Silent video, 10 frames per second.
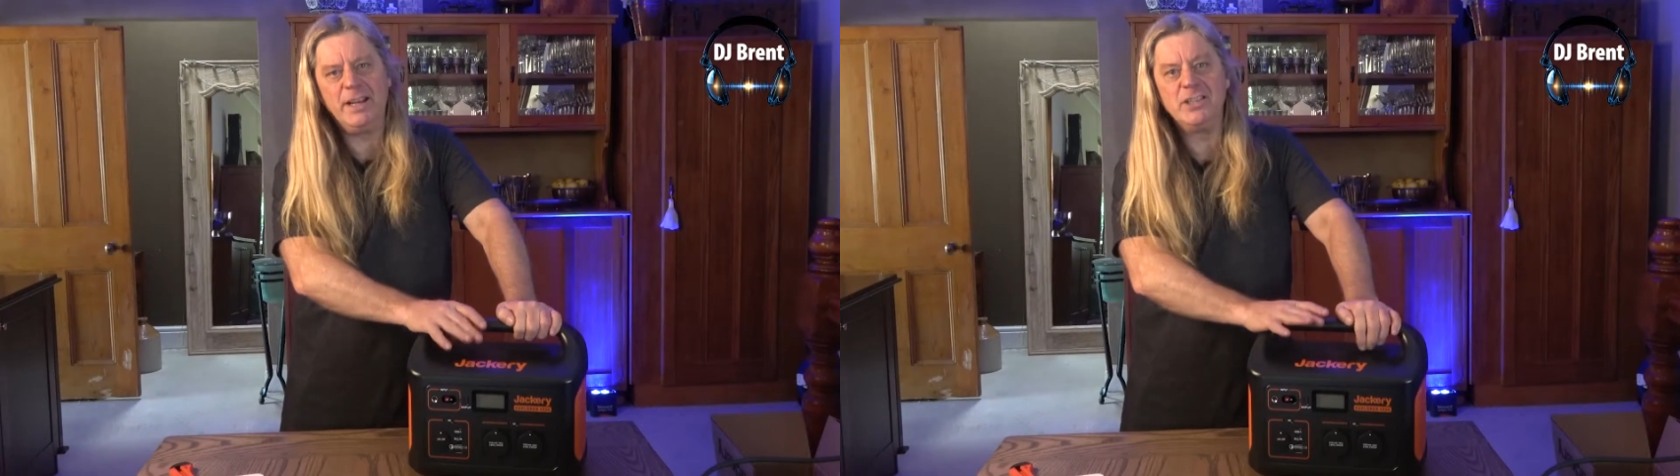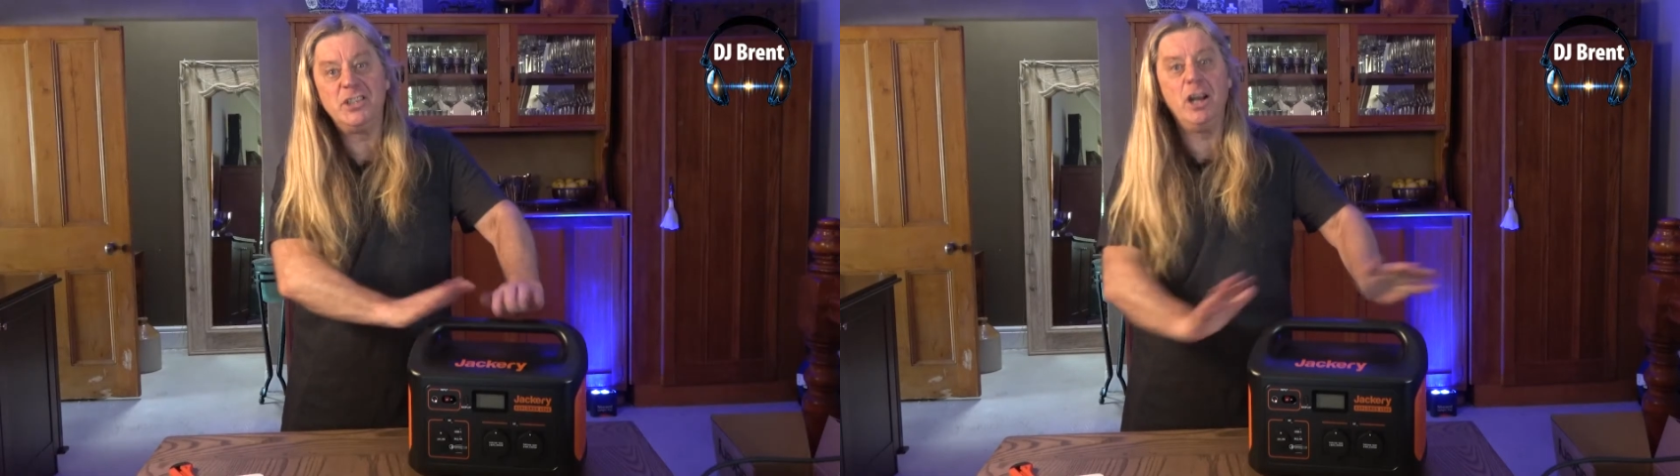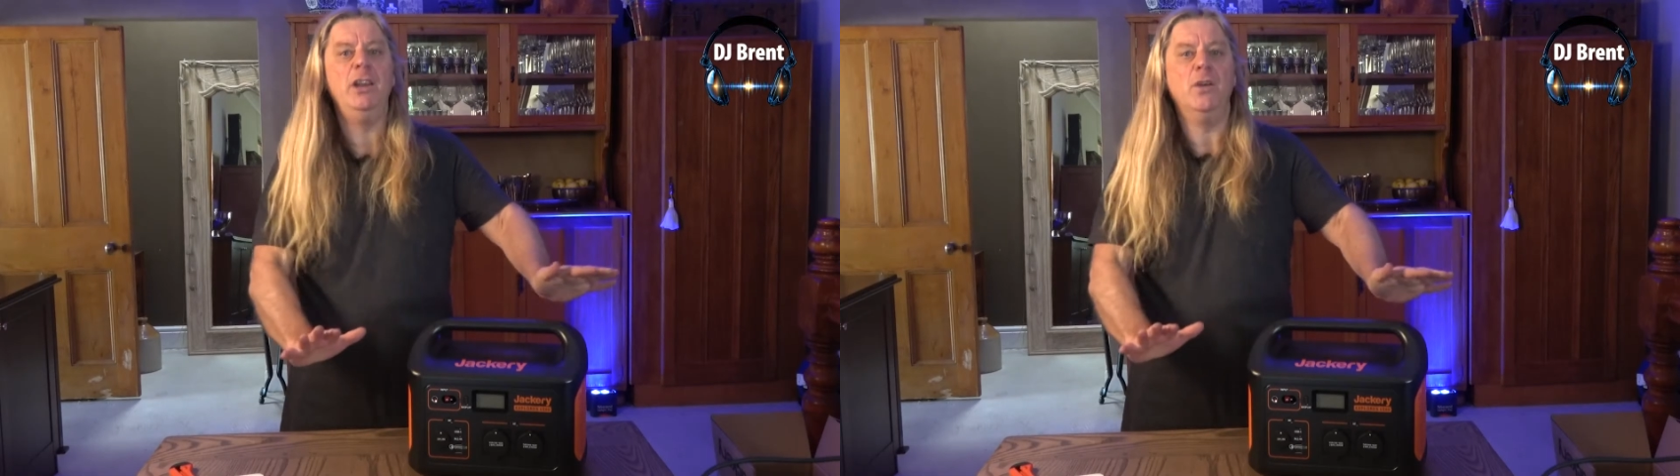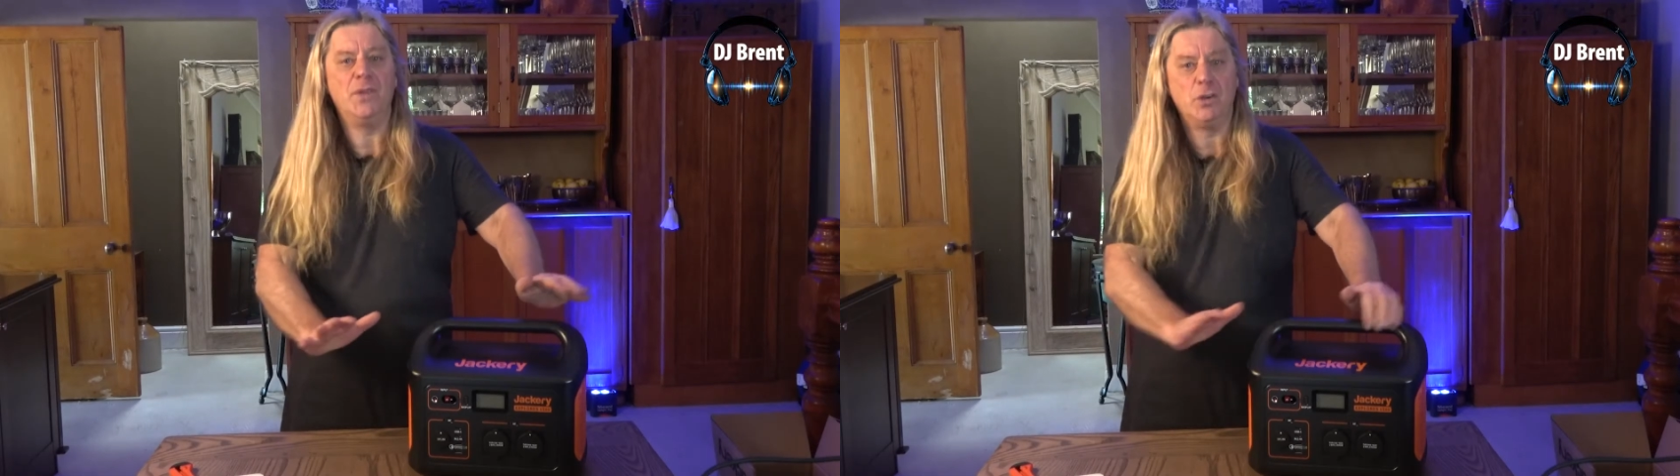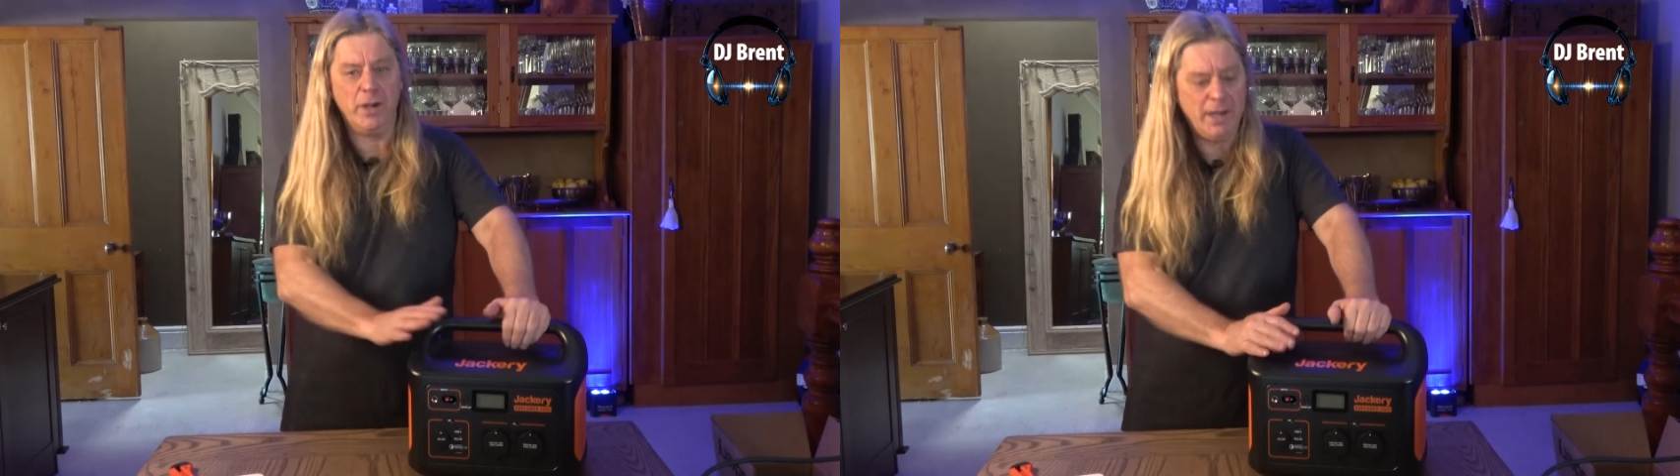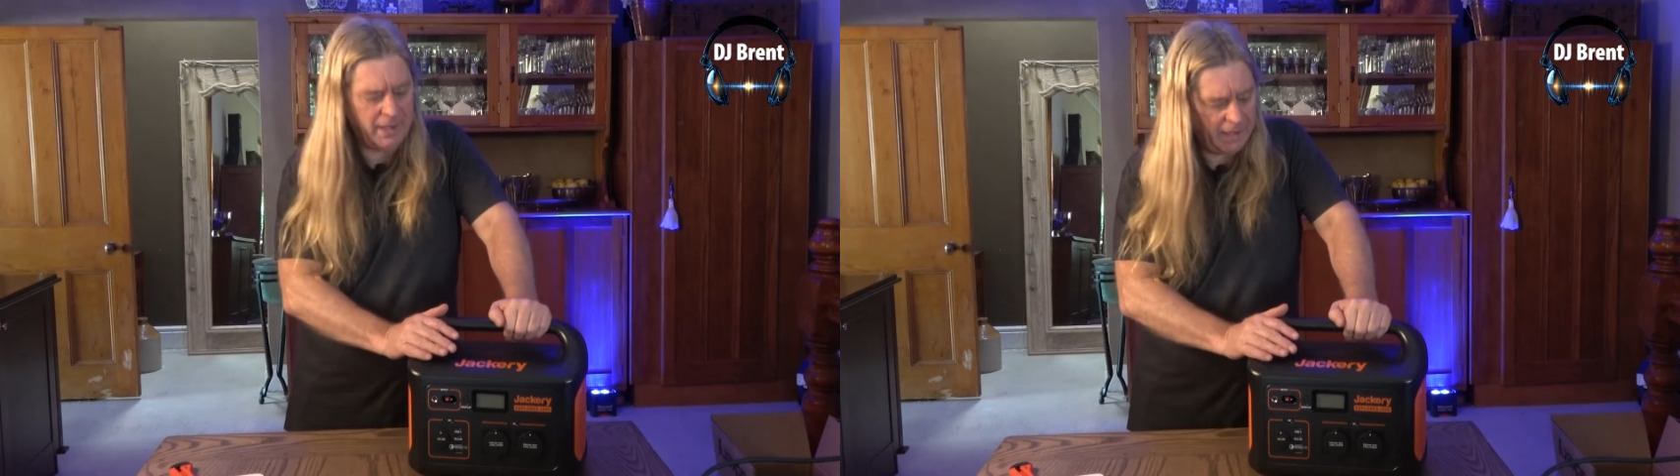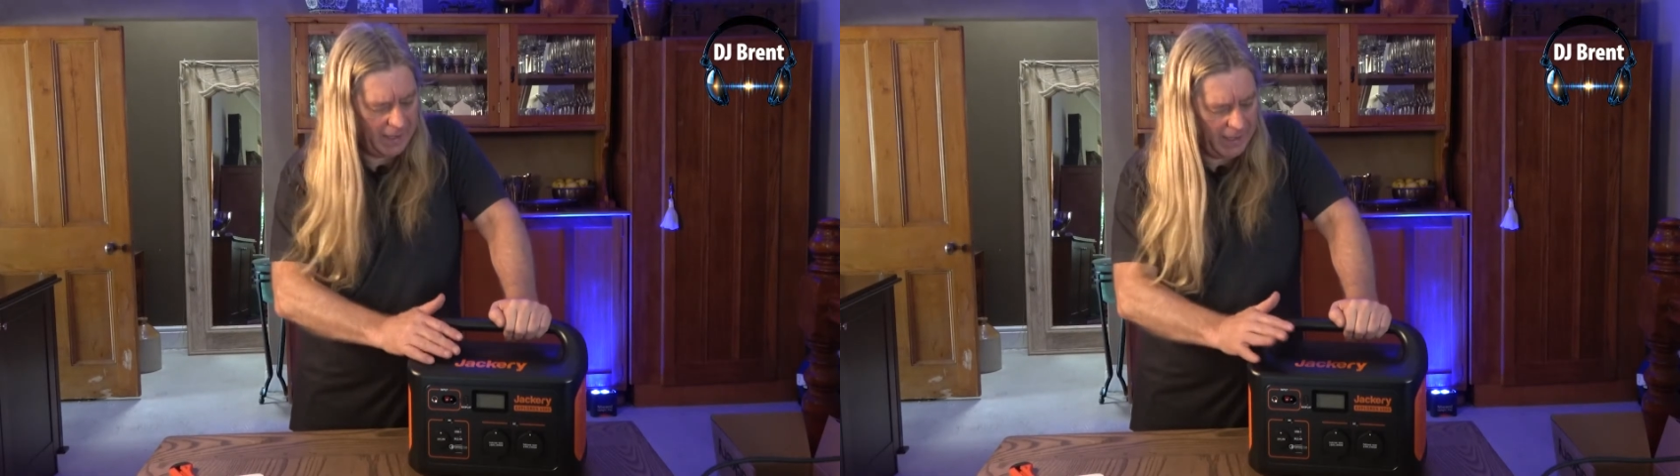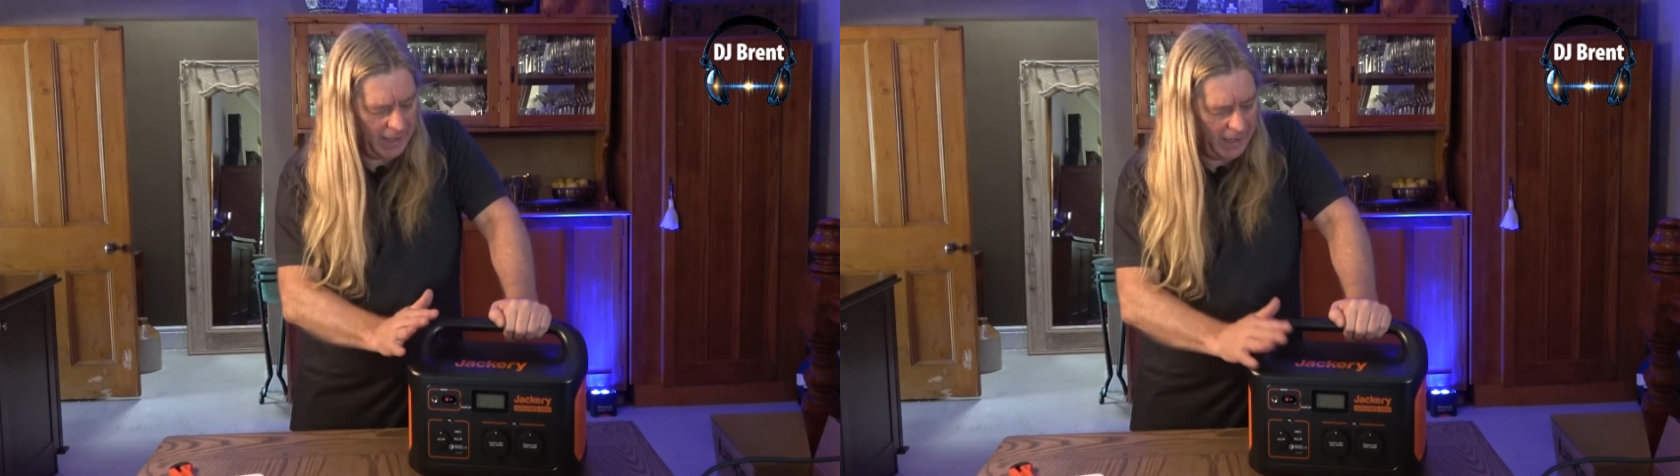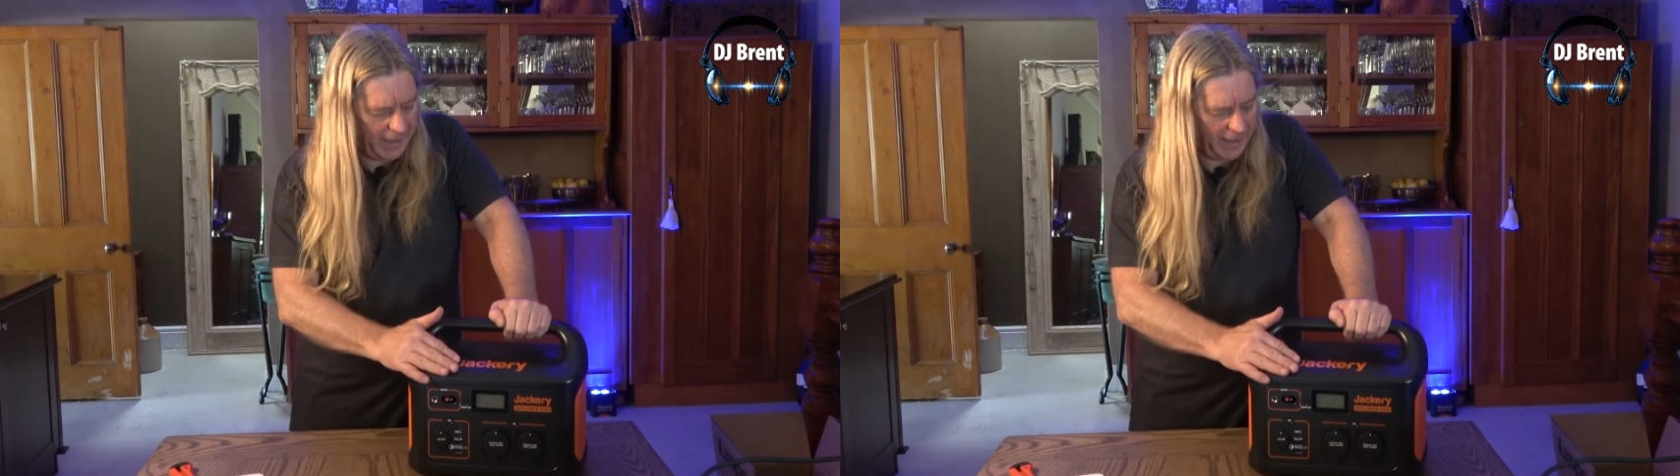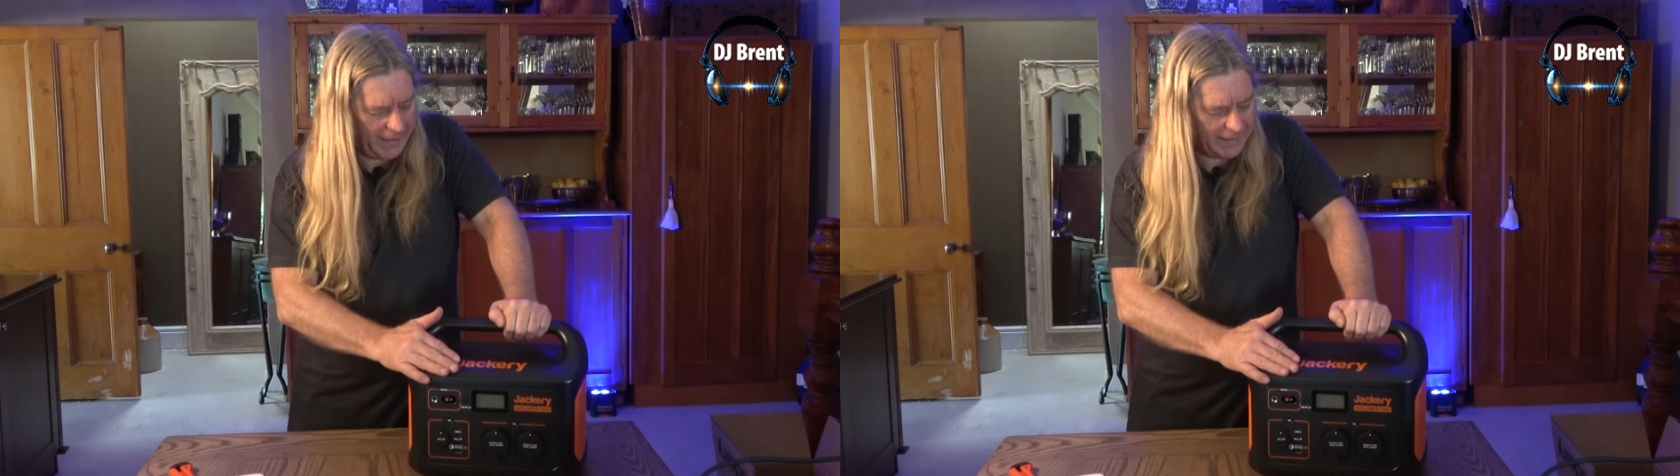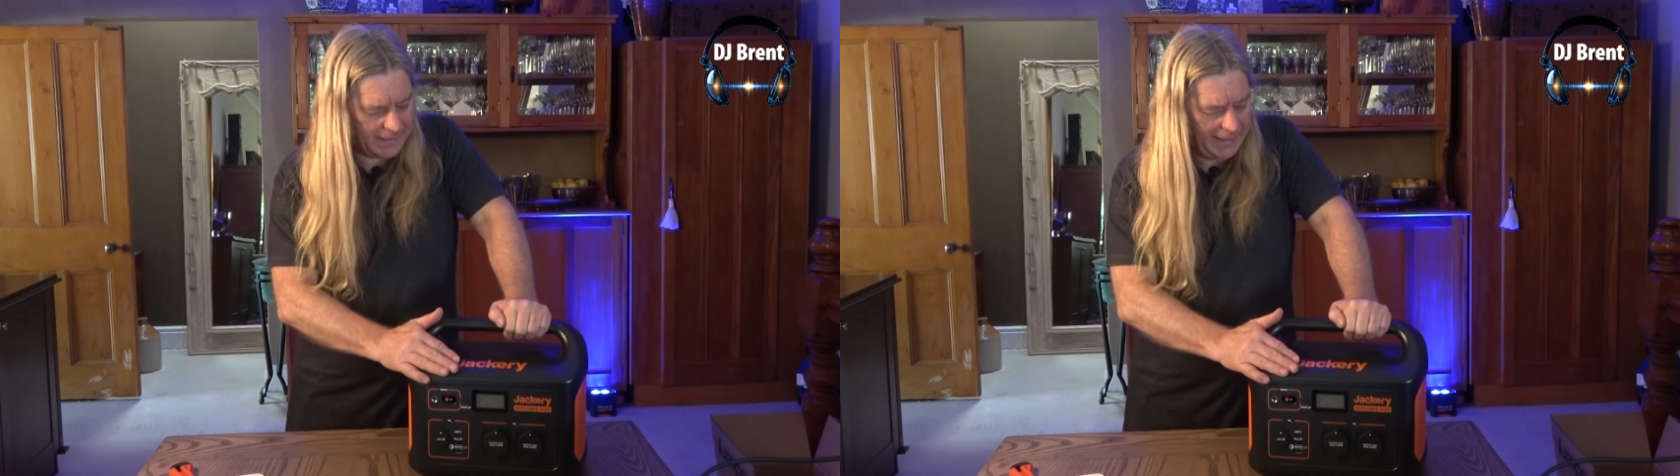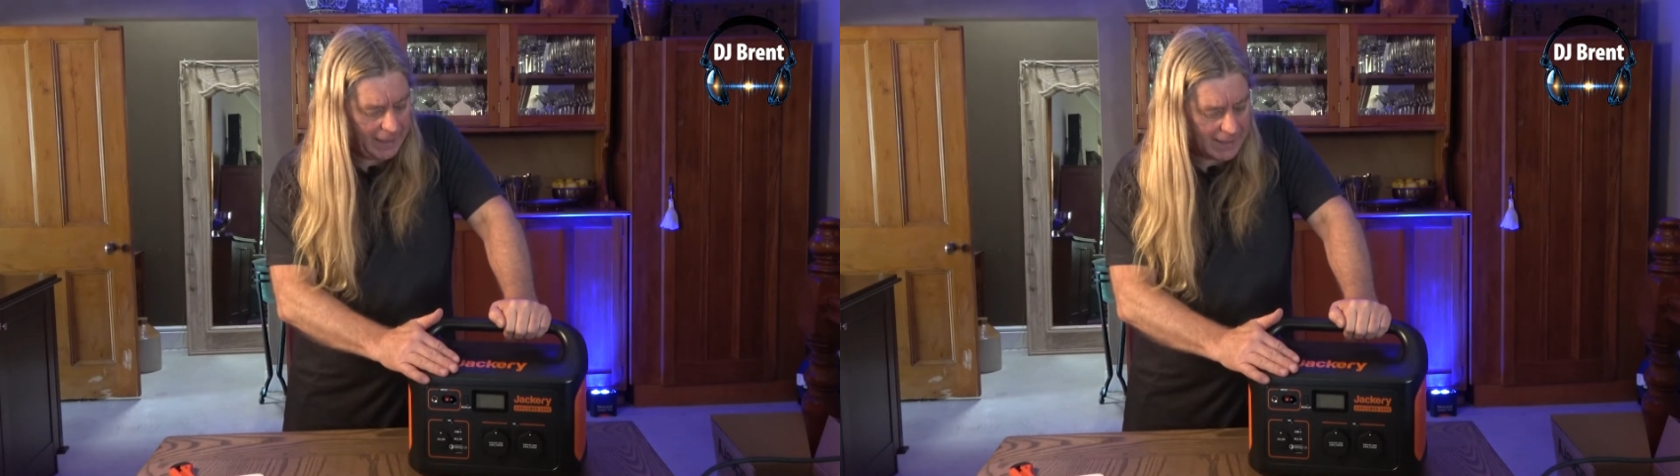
can totally off the grid. And yeah,